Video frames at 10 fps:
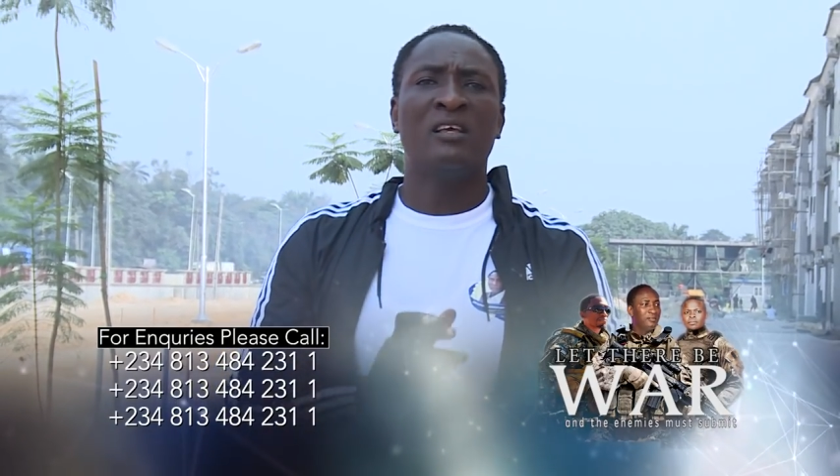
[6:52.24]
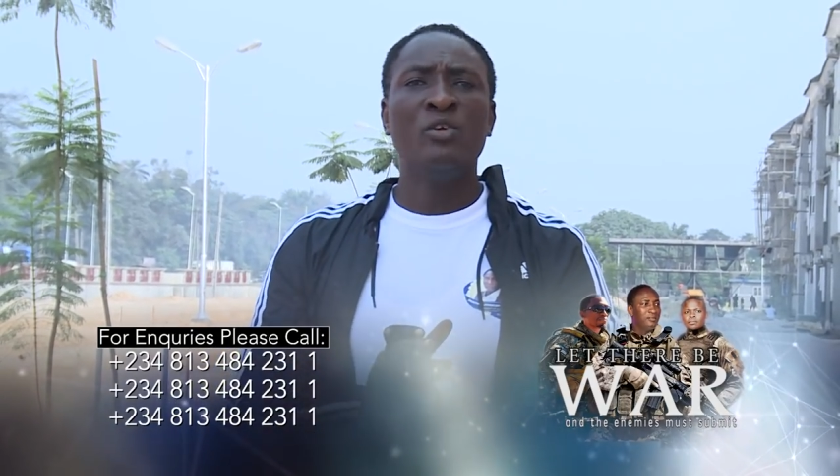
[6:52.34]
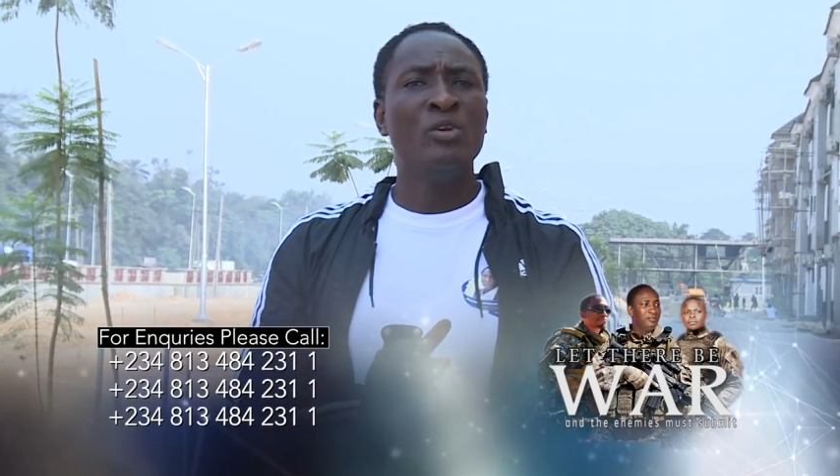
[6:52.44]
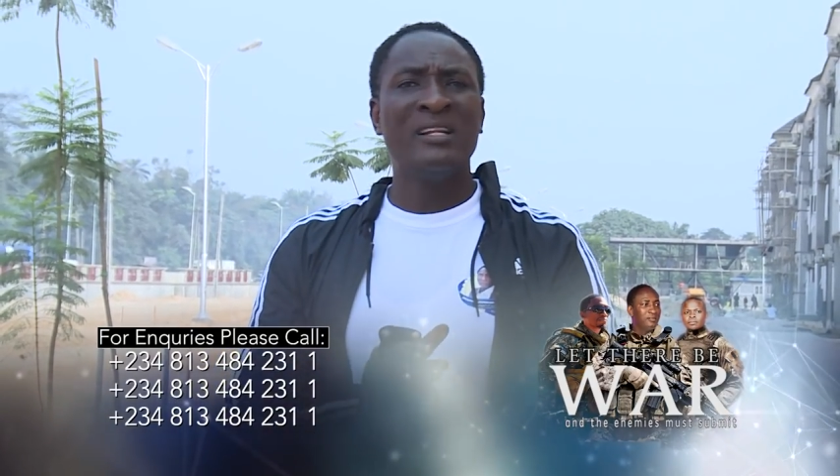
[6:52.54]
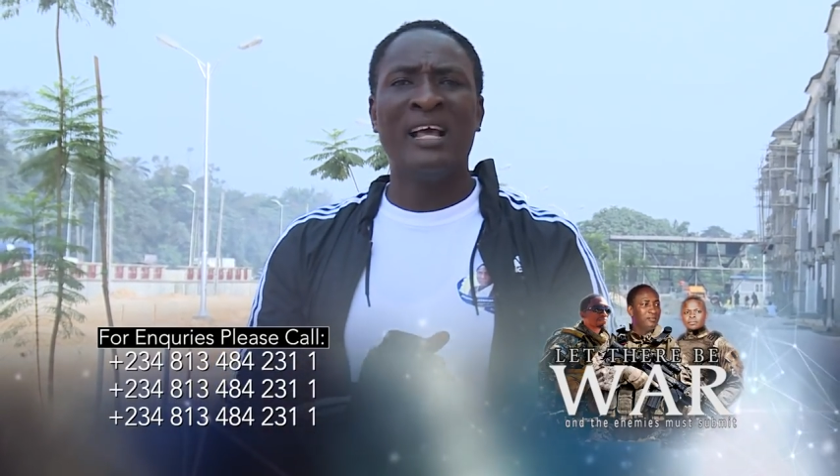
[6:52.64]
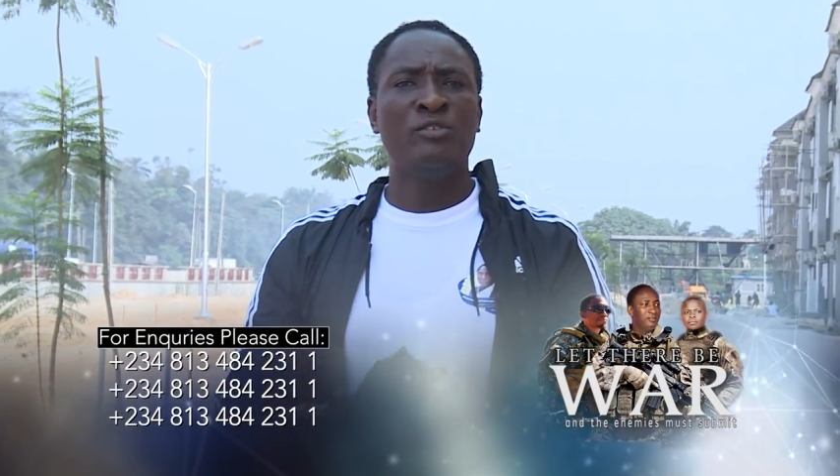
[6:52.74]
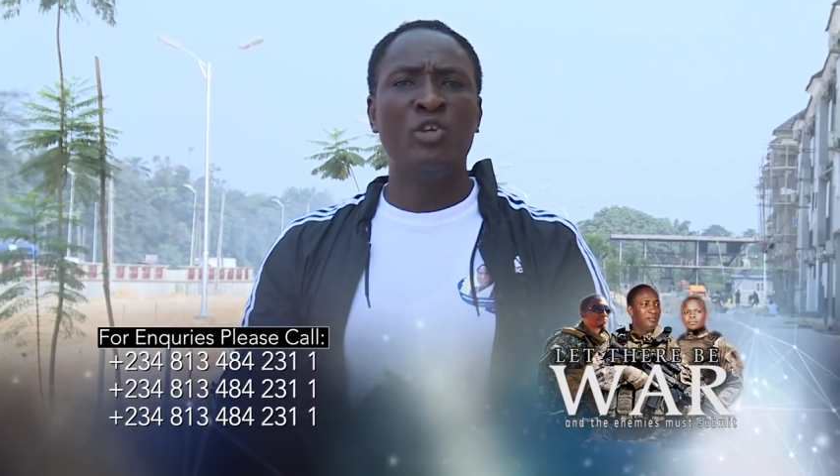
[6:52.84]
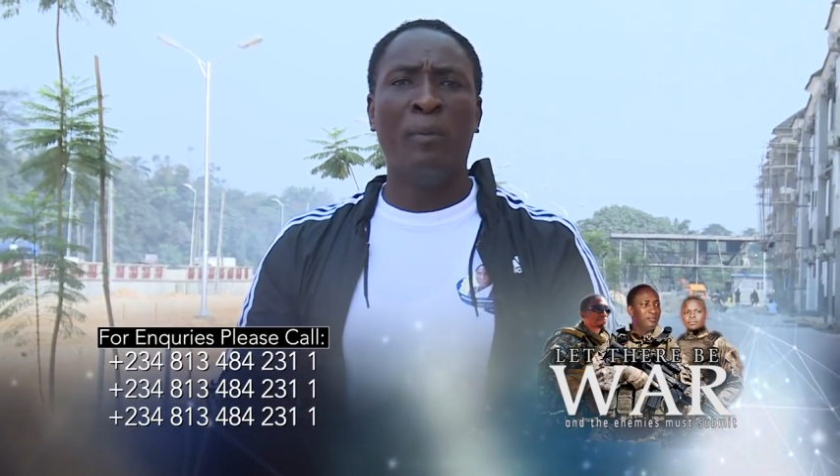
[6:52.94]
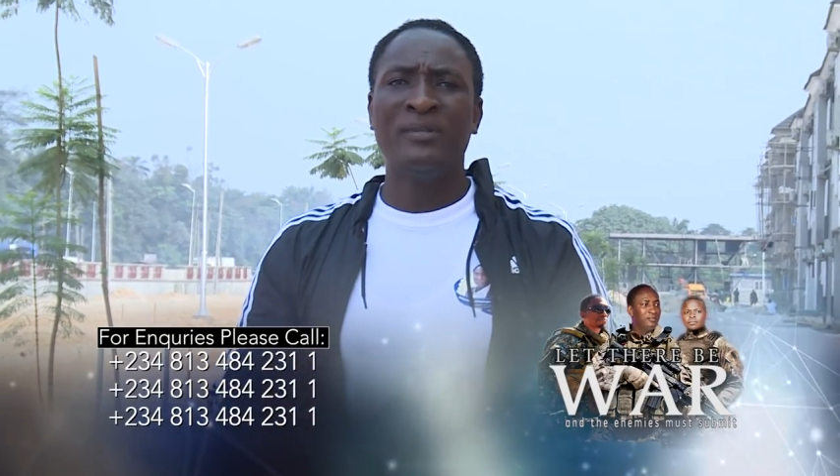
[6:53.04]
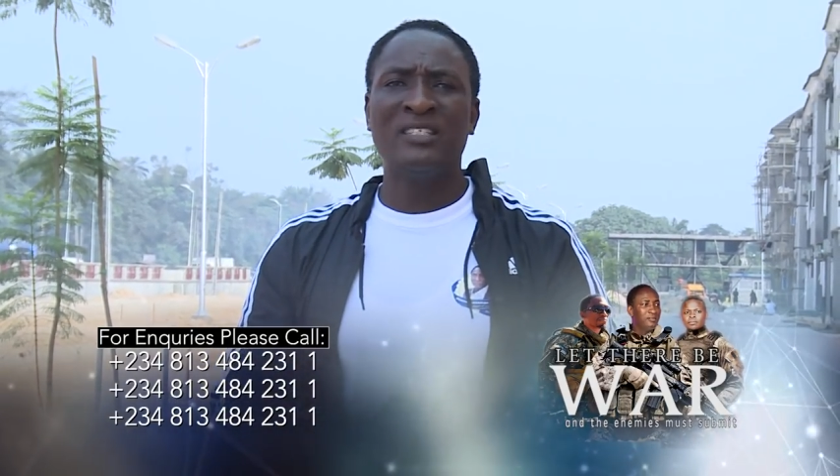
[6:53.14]
You need a
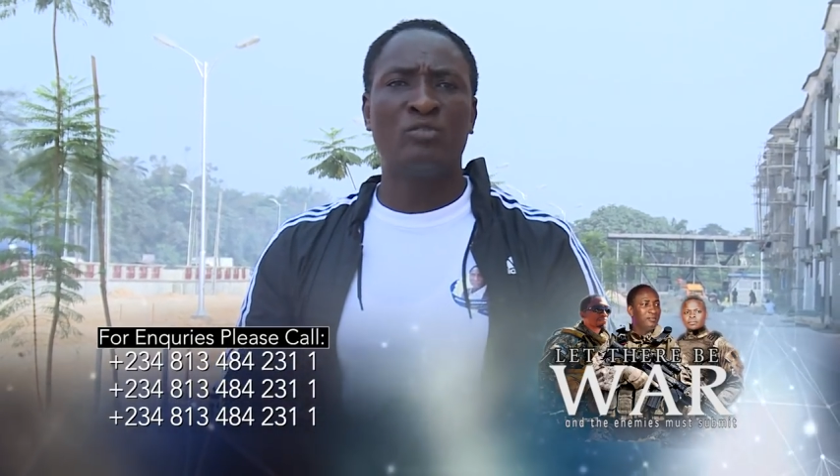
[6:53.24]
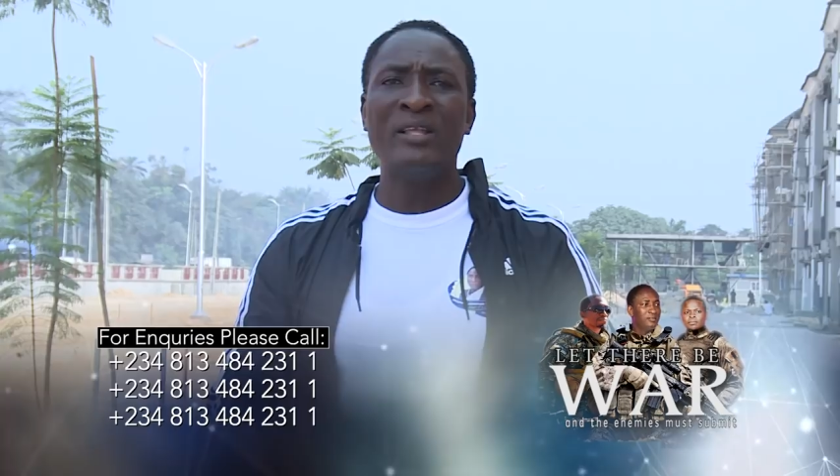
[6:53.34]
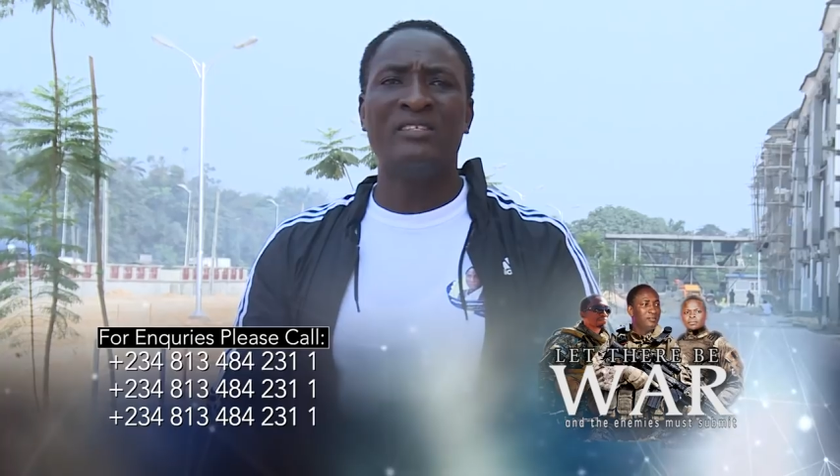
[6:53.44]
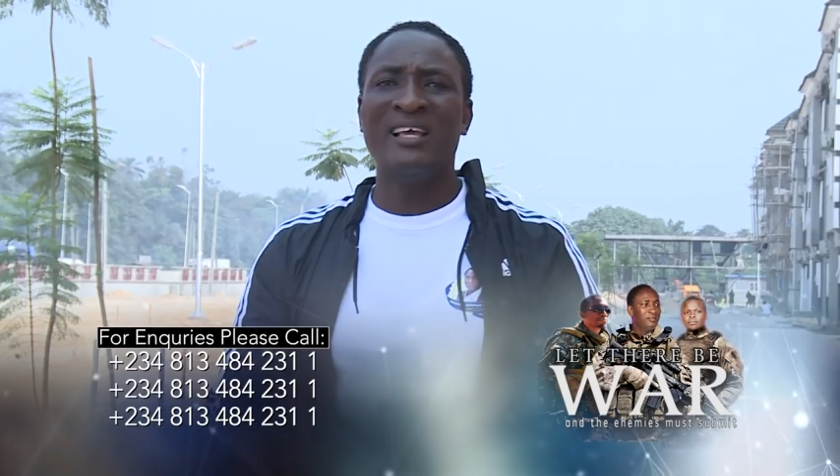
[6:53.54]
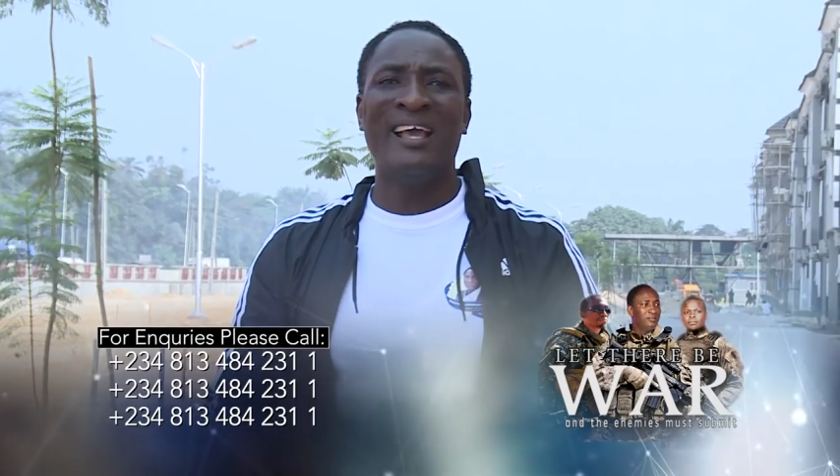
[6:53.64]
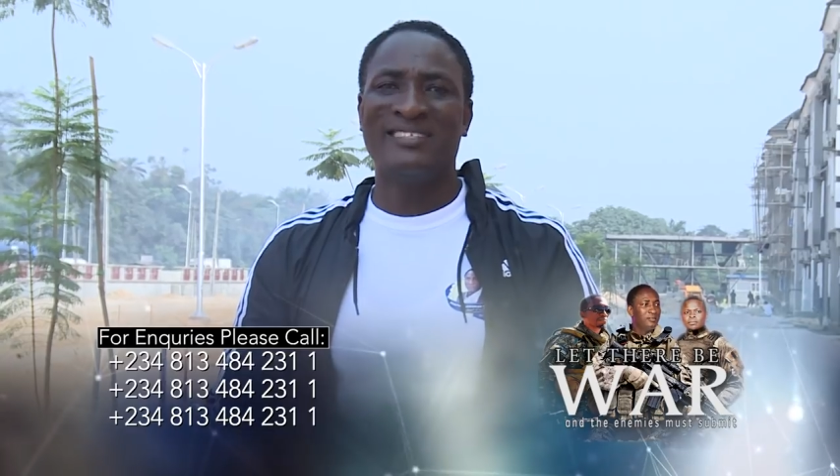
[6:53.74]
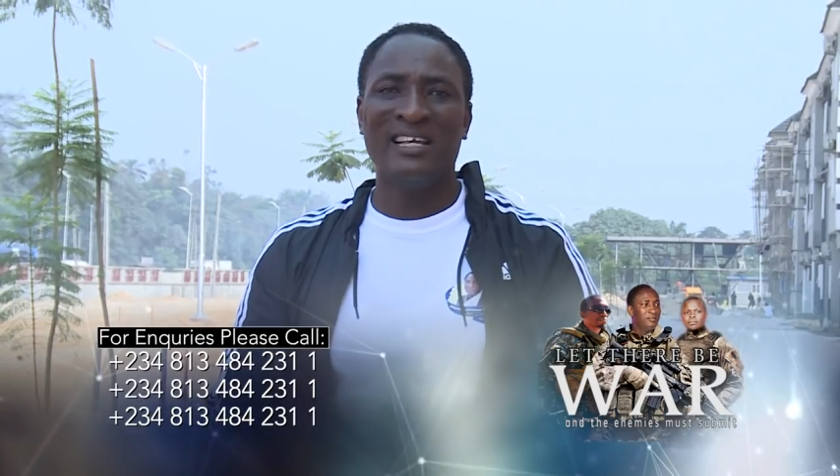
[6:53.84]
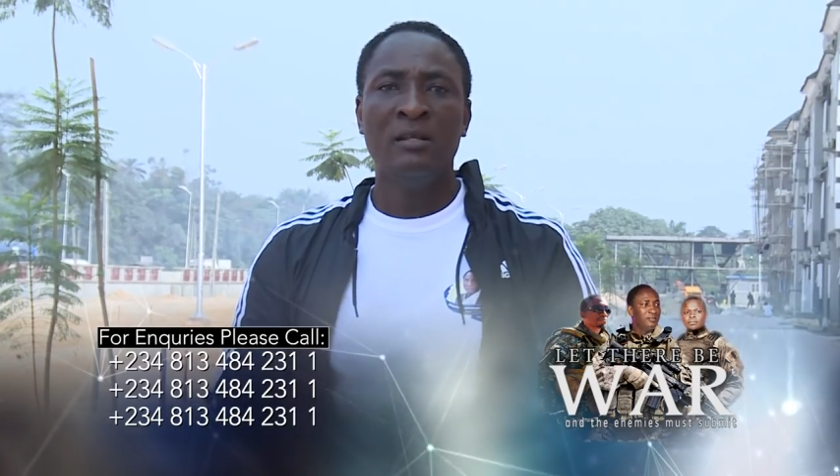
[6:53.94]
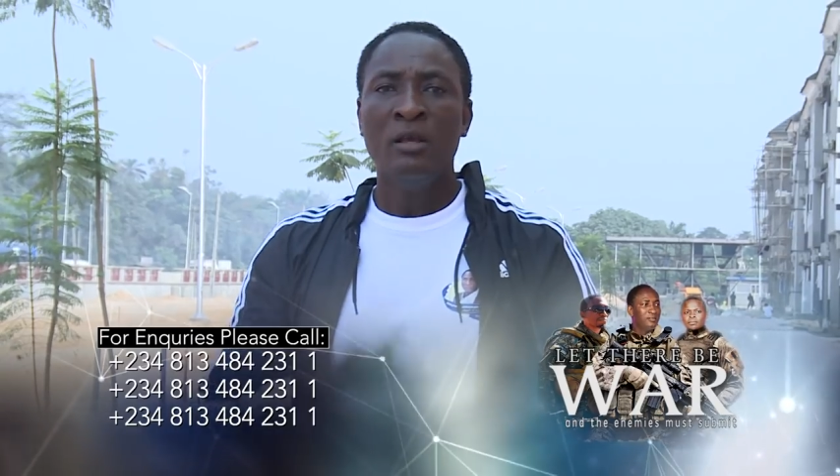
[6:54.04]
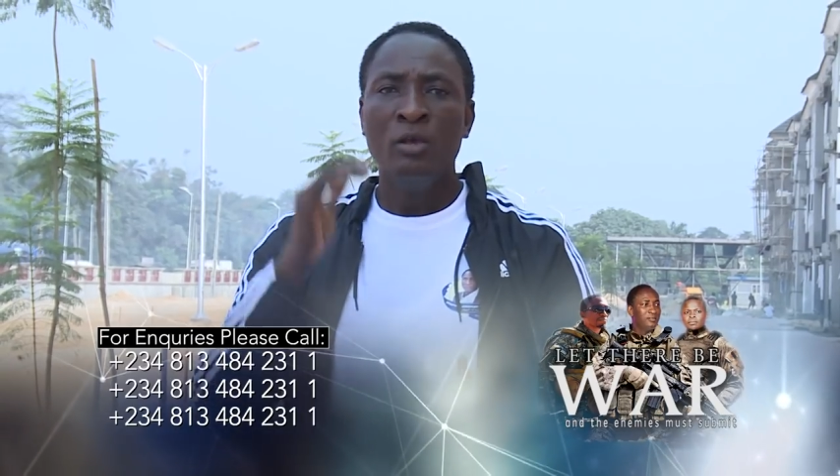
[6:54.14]
job this 2018.